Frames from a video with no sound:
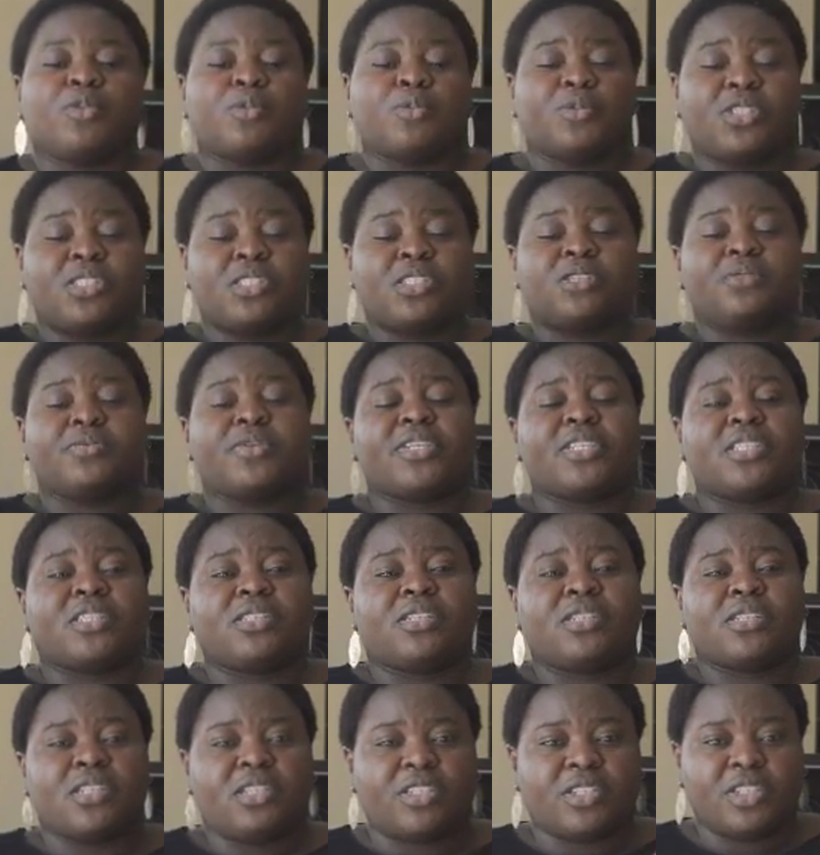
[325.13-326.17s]
which is a
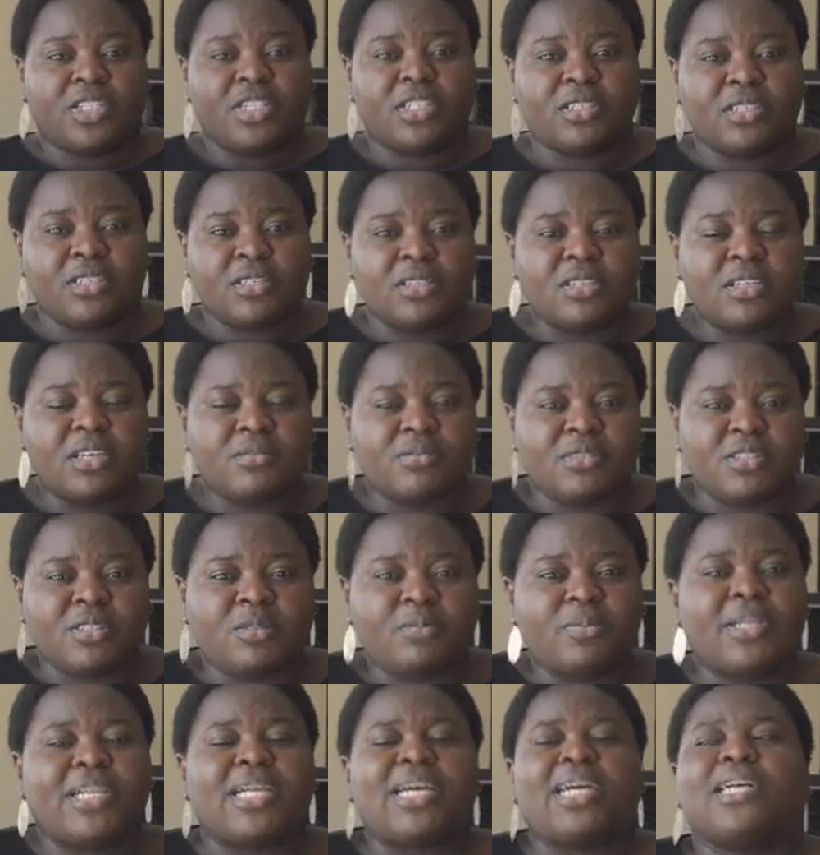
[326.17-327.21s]
registered education savings
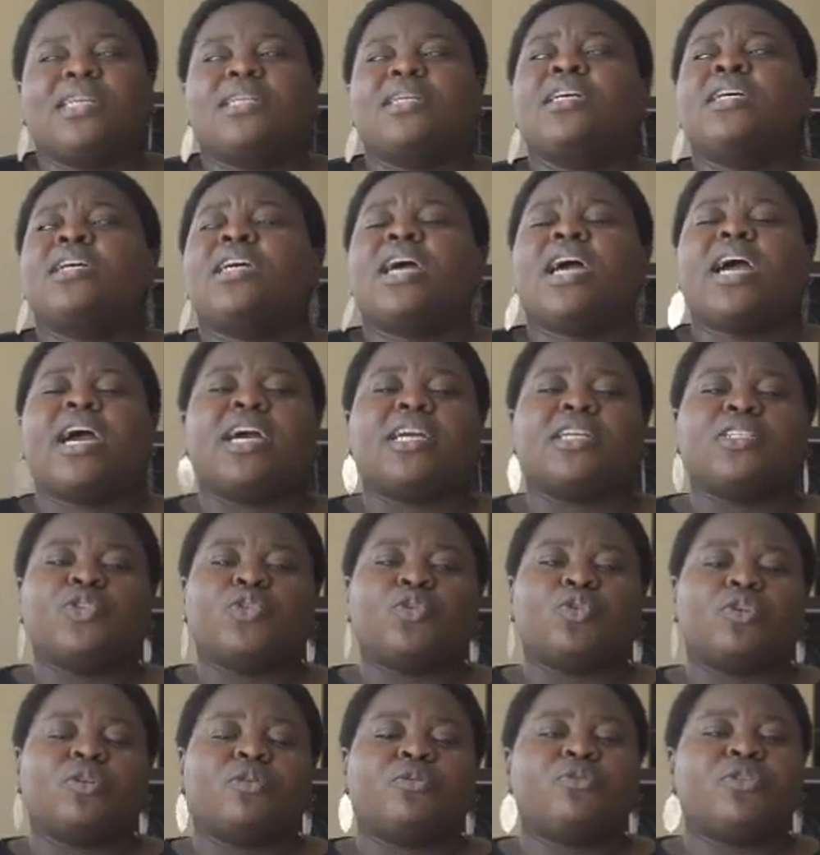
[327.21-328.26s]
plan, and
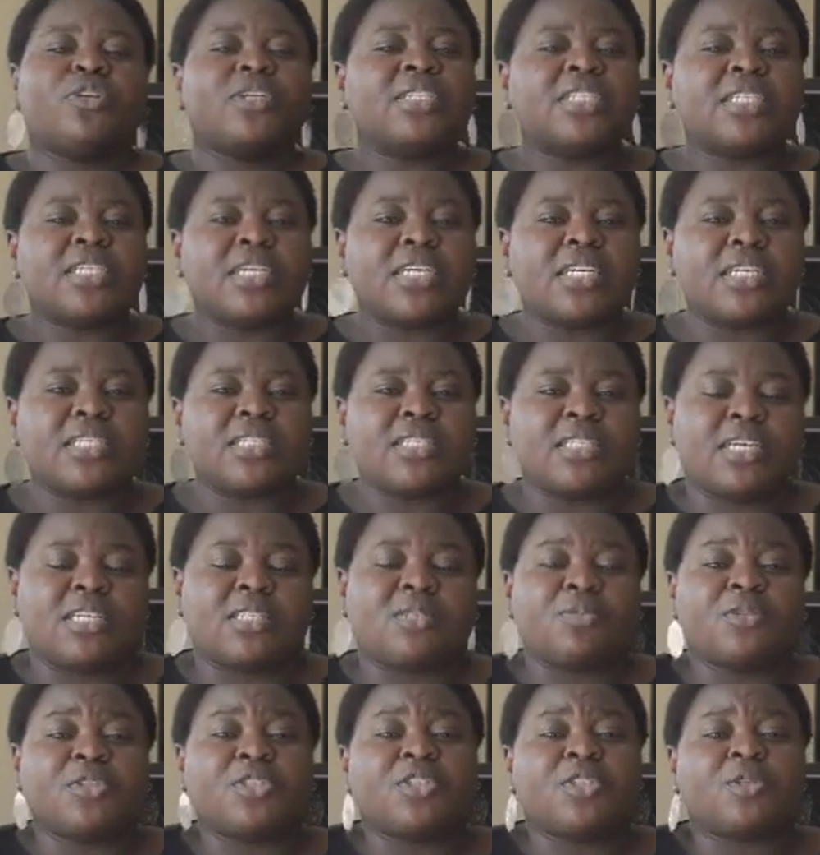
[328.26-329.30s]
you're funding it
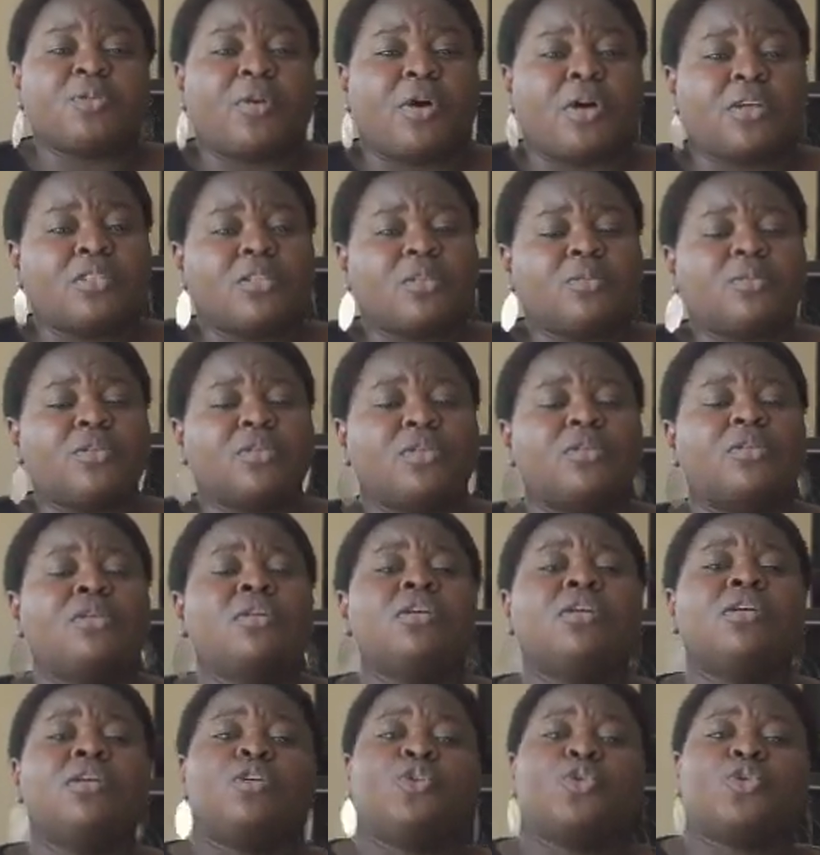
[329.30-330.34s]
as much as possible
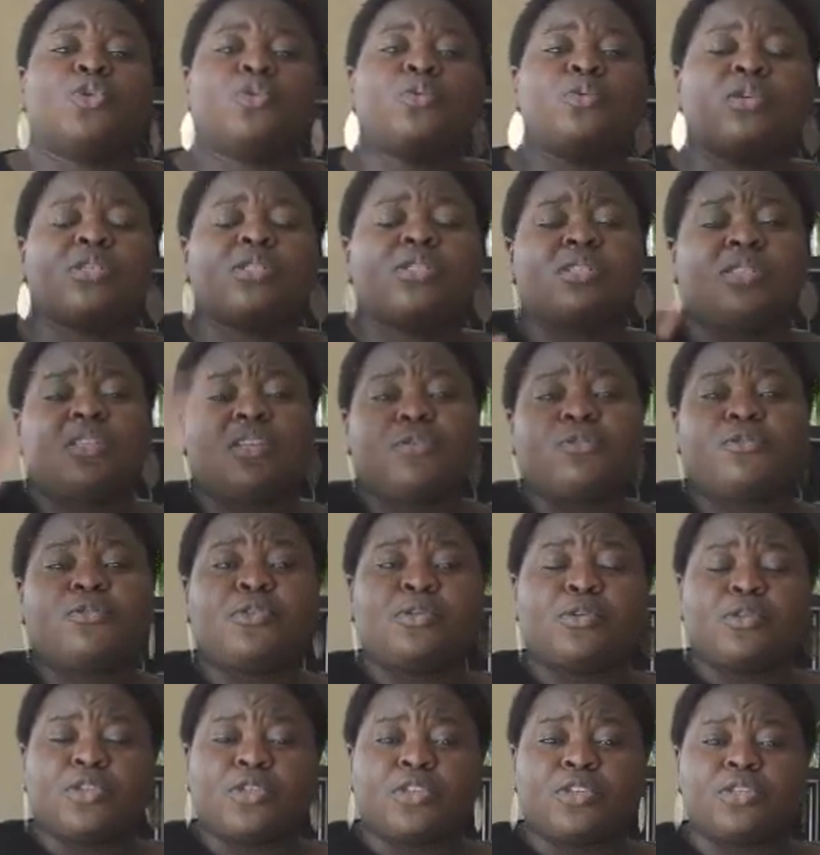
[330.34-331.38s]
towards their
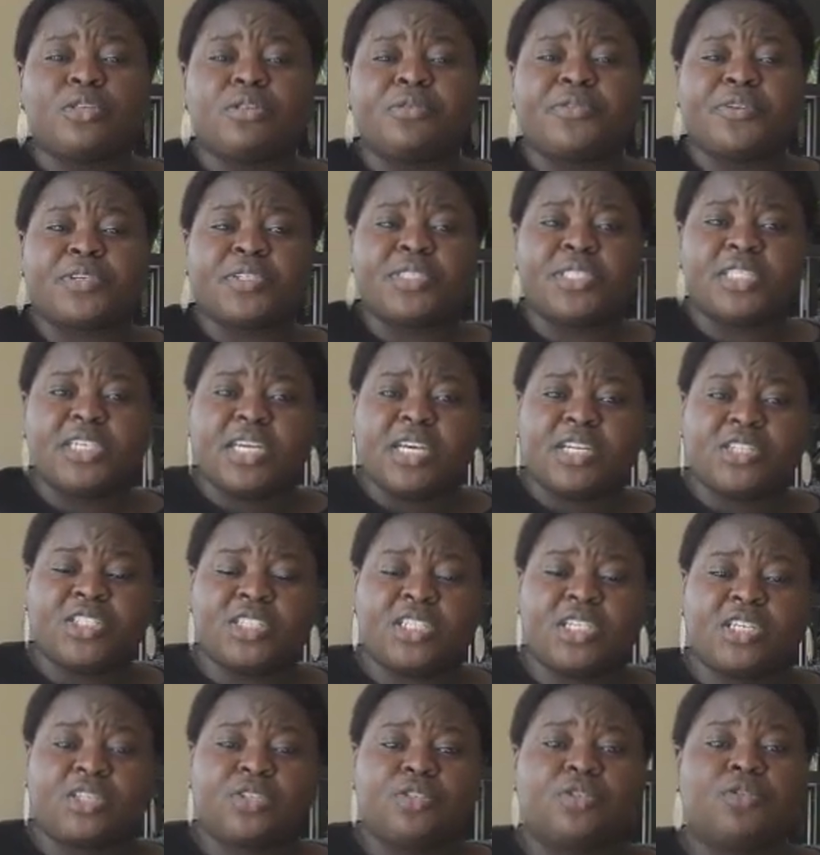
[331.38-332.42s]
future university
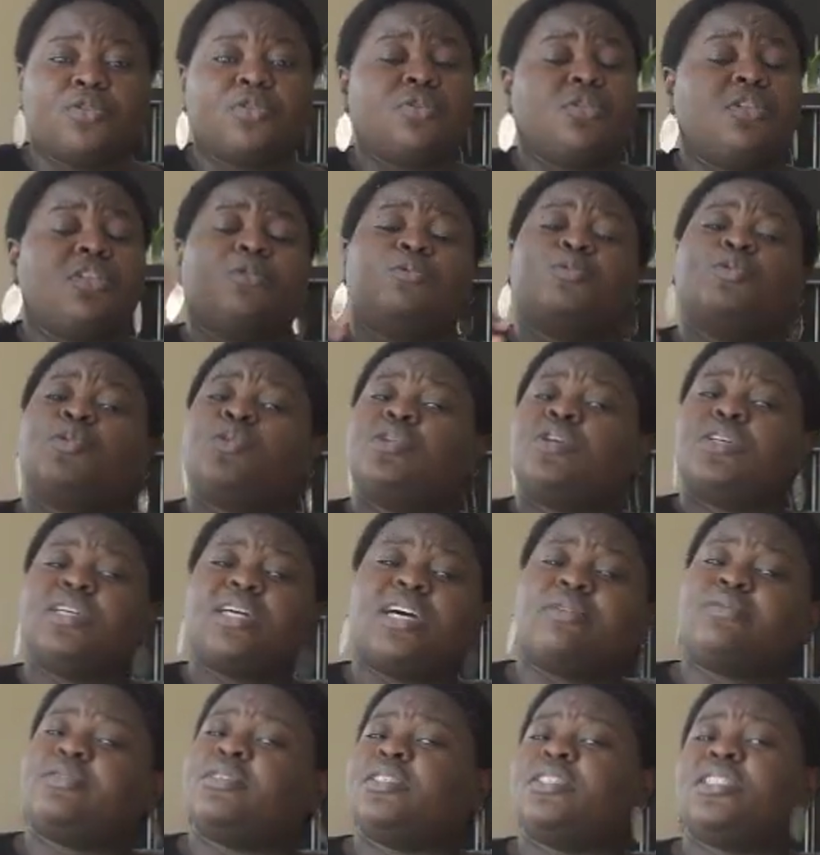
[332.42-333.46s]
education, so they will not
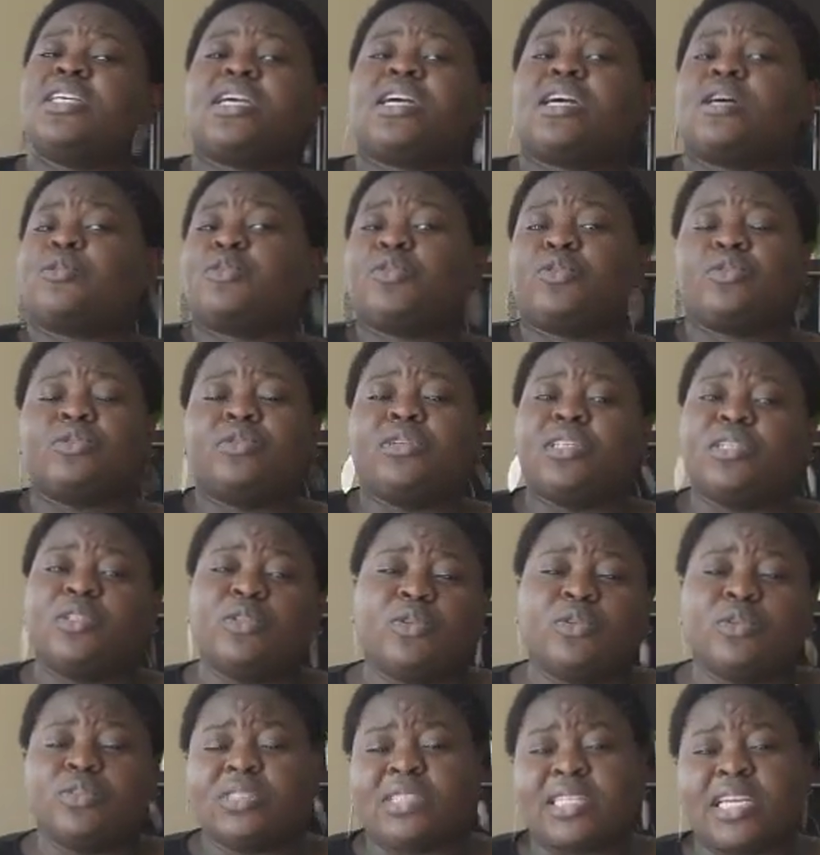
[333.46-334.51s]
have to take out student
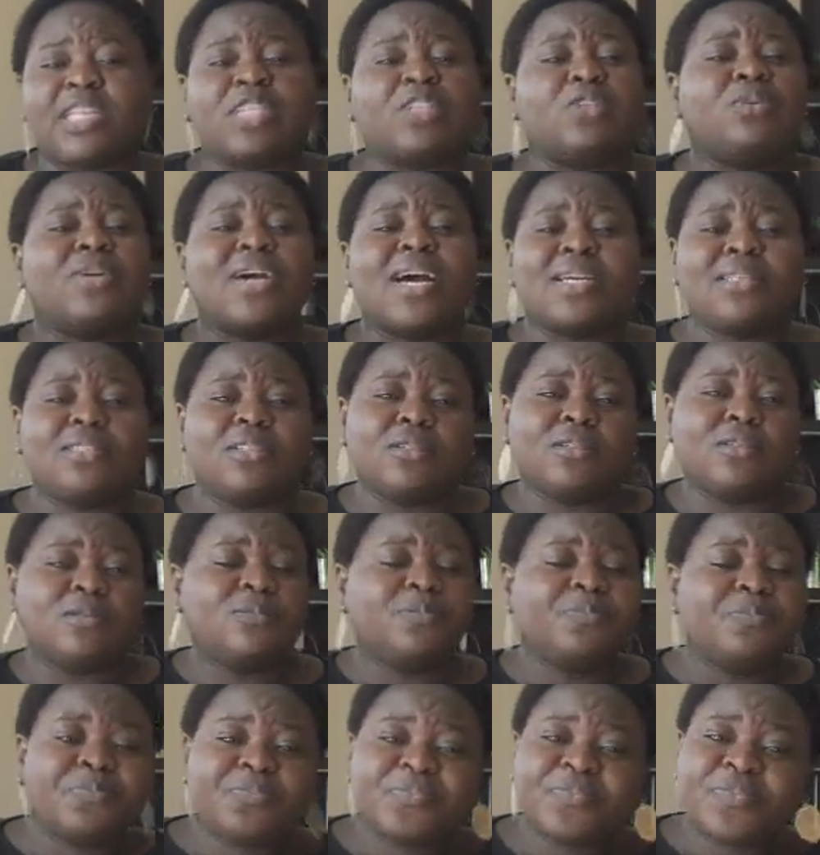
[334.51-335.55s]
loans like you had to do.